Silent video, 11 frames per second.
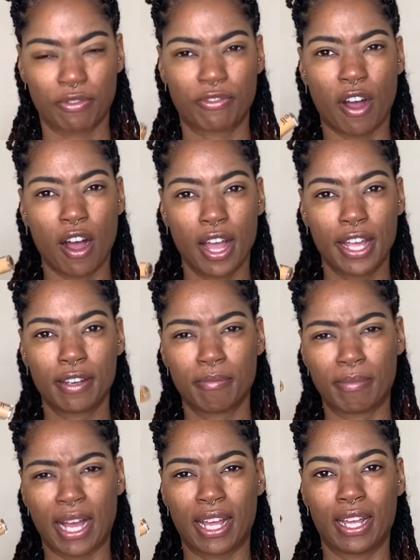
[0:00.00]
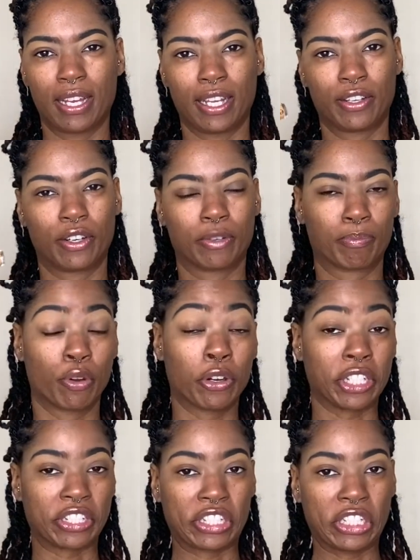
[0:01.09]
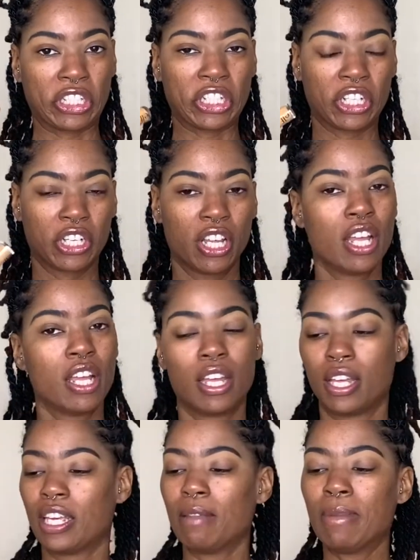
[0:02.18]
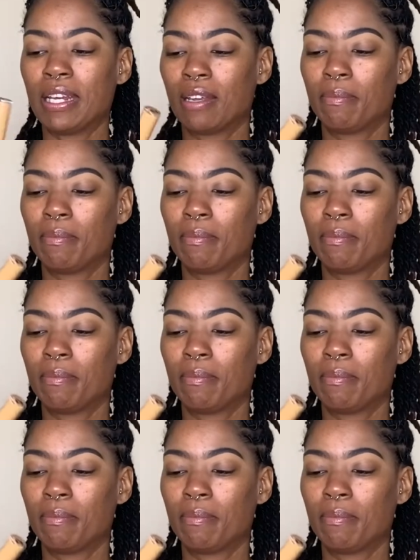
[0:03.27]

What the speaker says: Fawn by LA Girl Pro Concealer. It may not,